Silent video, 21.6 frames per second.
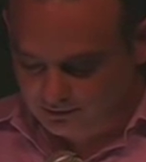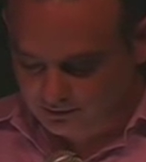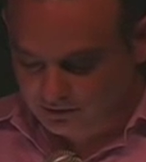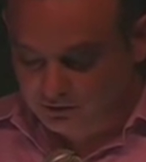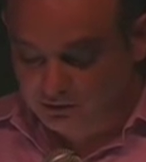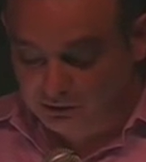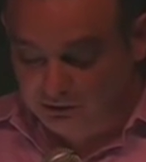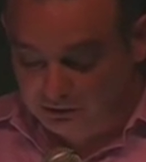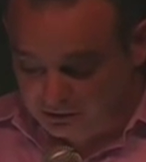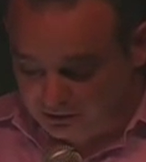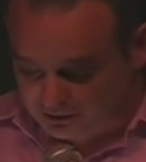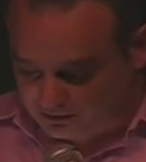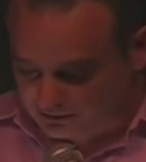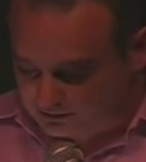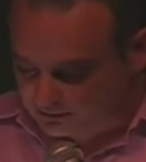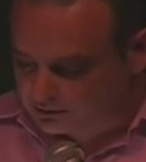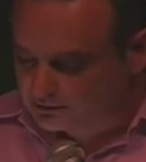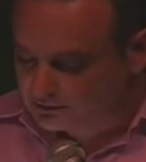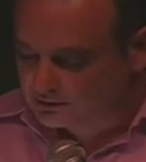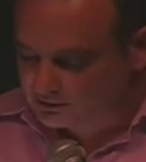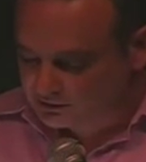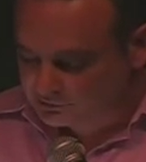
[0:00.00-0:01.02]
Good look,
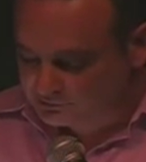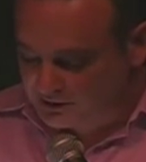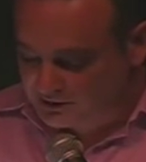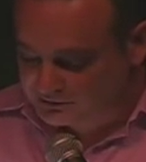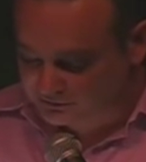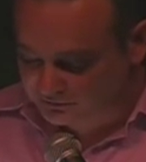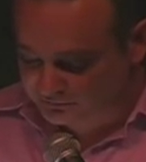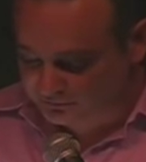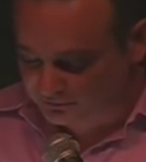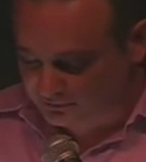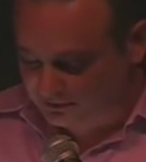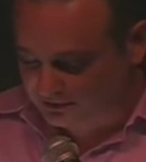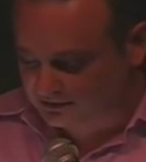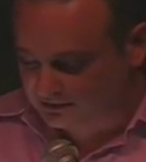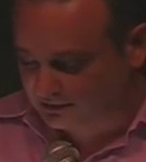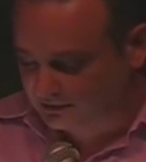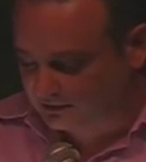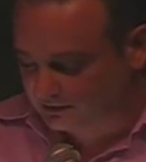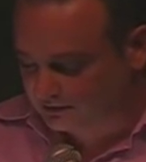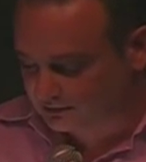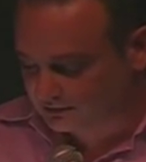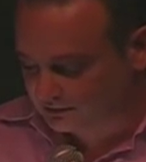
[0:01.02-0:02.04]
especially for a
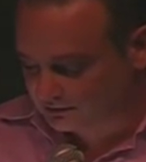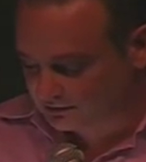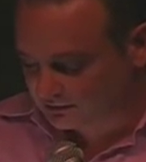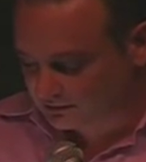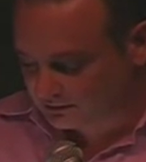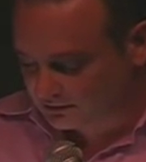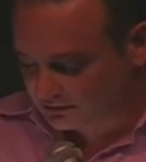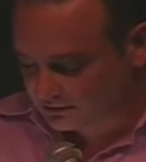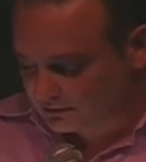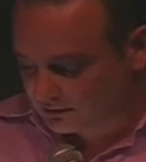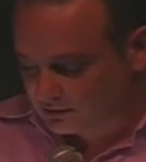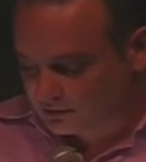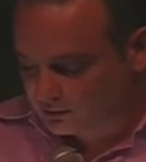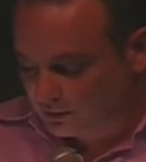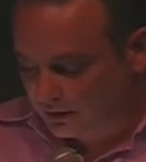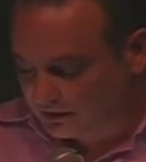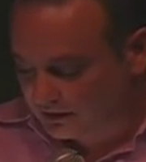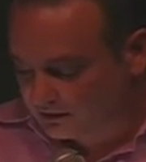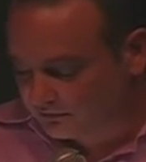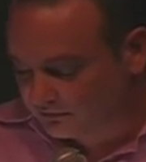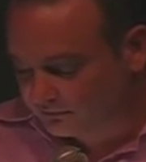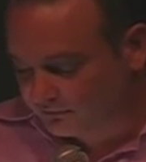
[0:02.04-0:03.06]
kid, though I
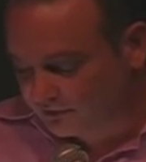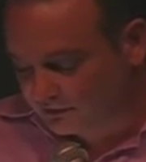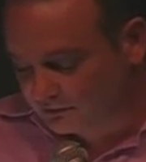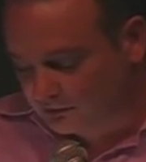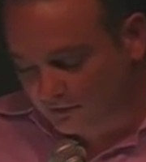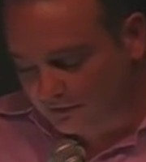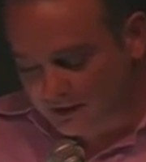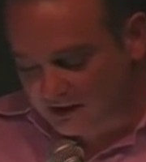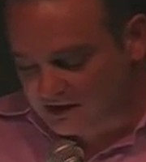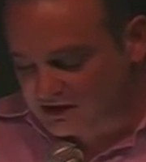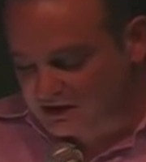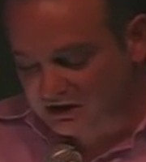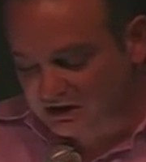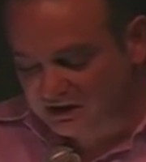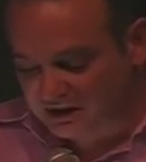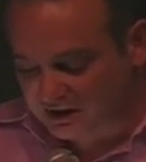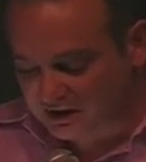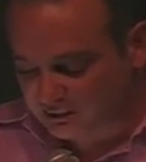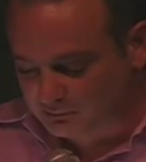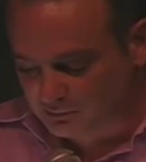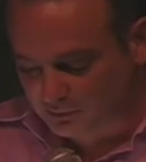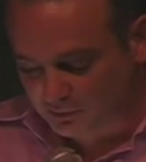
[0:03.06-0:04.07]
didn't feel all that young
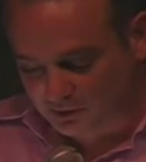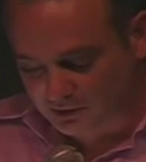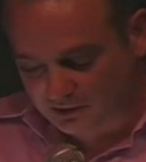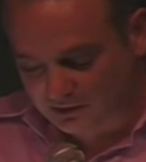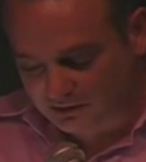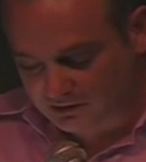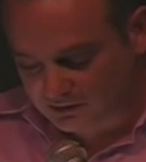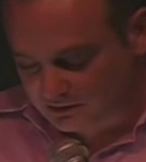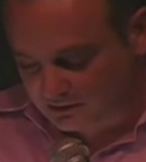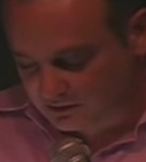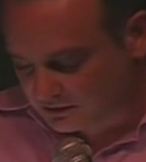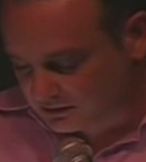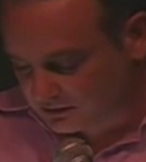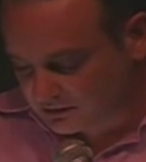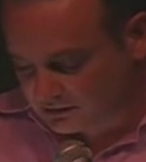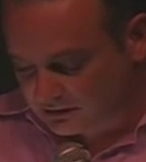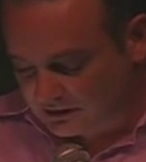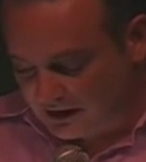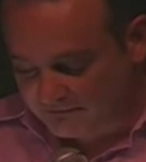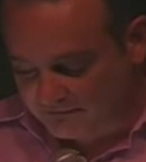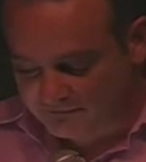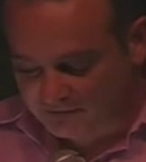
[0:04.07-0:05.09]
anymore.
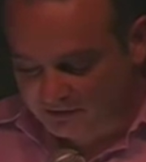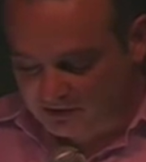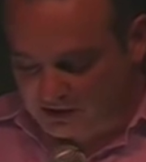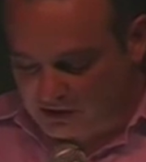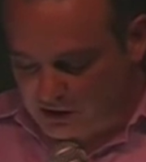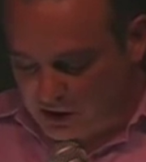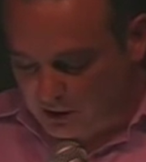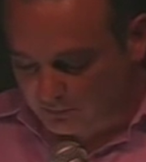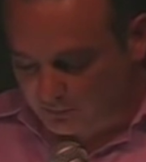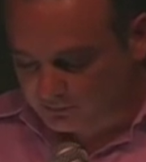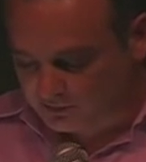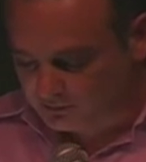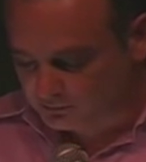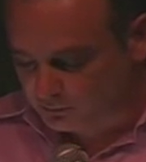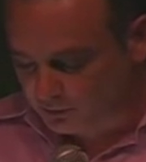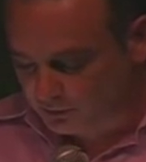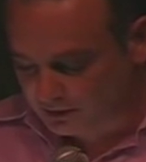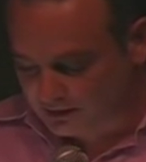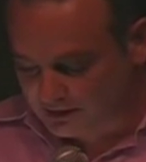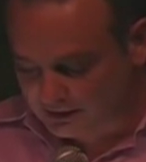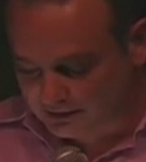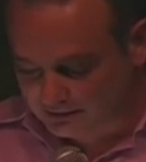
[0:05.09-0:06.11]
I felt numb more
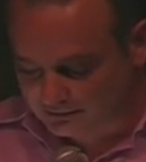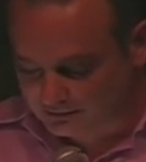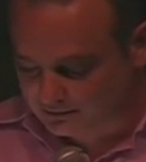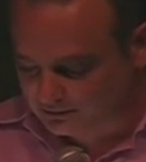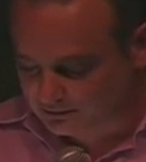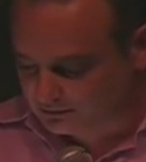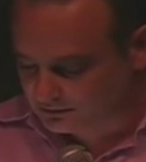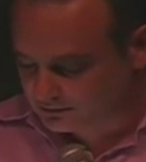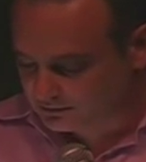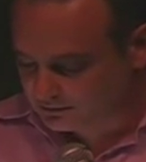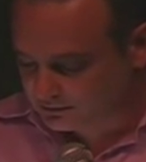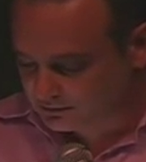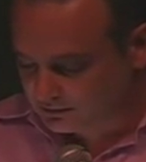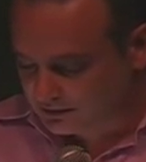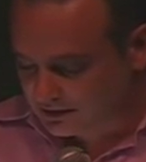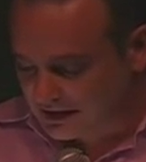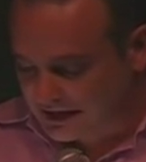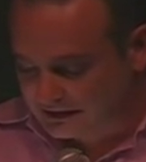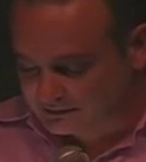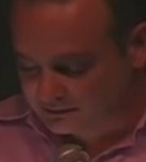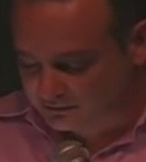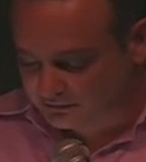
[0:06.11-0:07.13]
than anything and
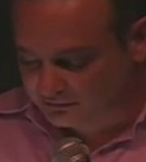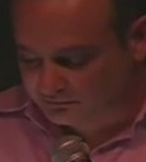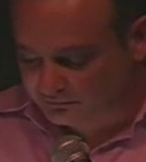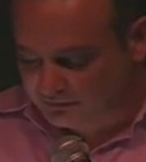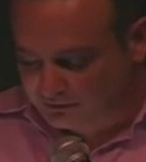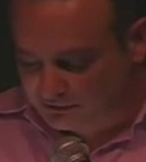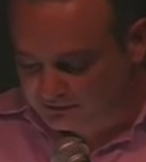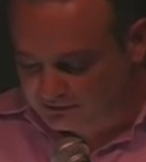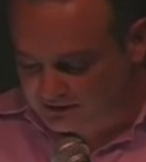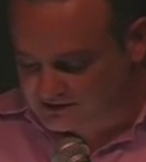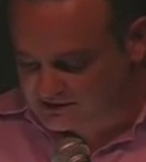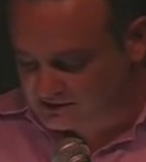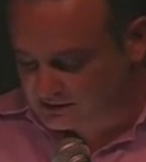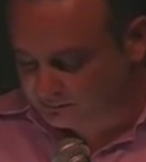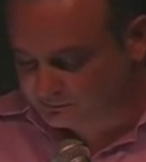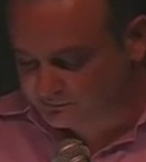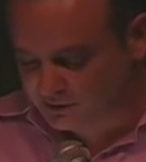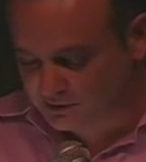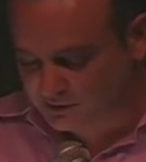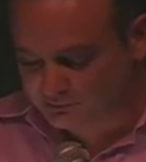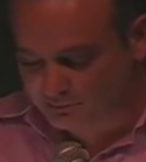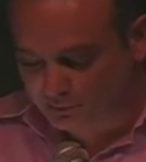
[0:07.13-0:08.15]
had this feeling that
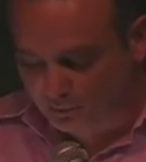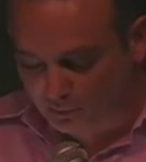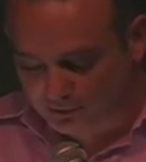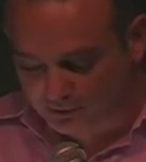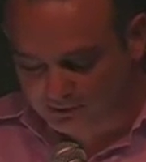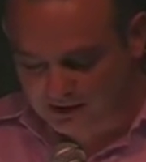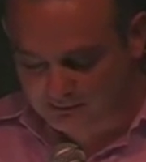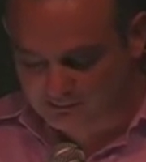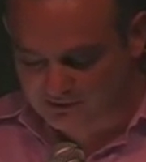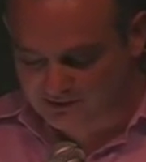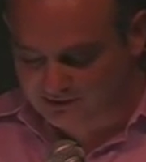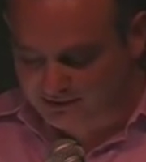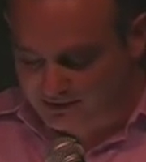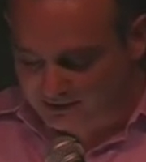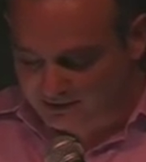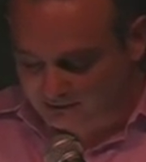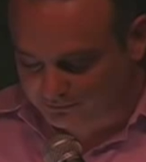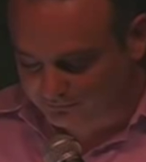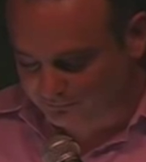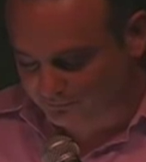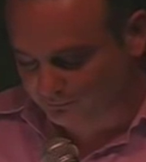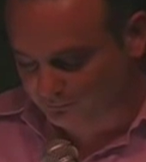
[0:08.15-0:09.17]
something important had been
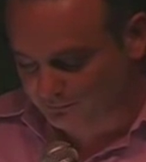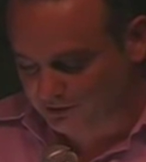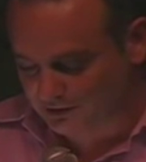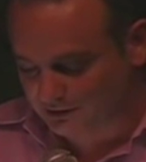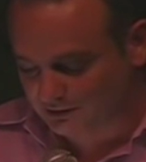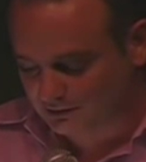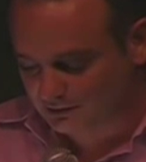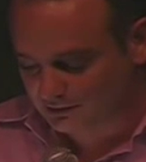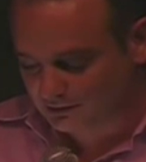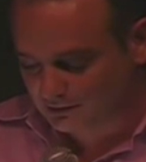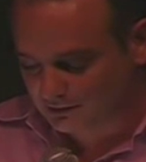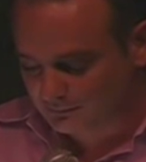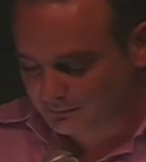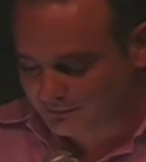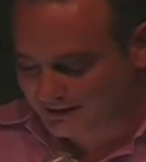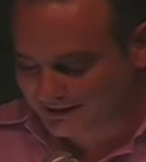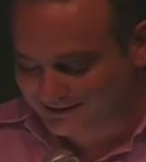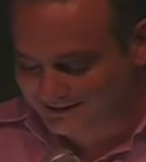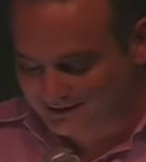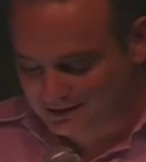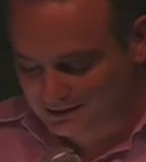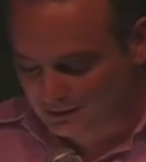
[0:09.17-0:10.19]
taken from me, but I
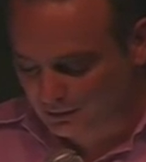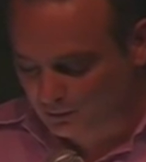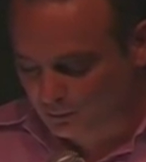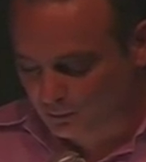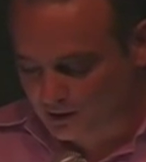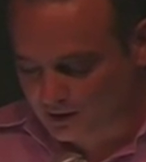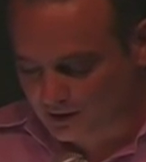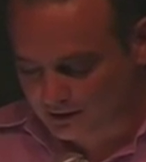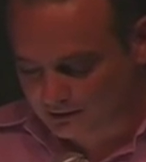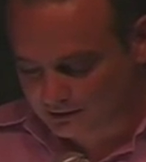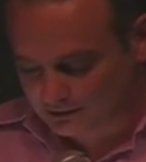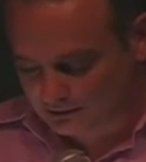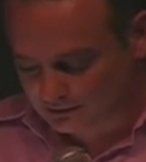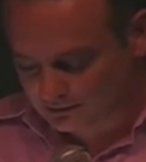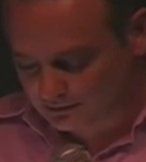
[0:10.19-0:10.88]
didn't know what.